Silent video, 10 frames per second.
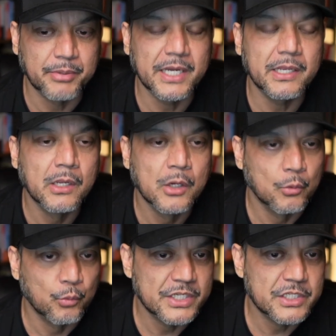but
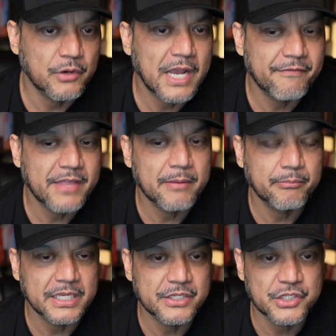we still have that in
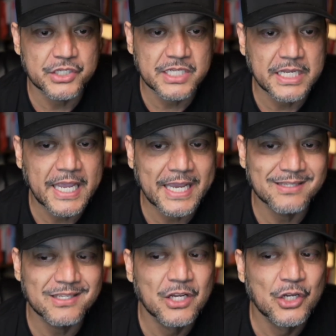place just in
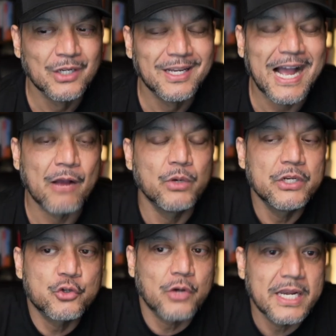case. I
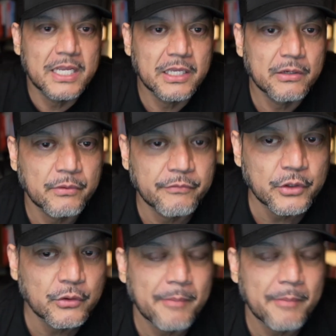wouldn't try to get a review.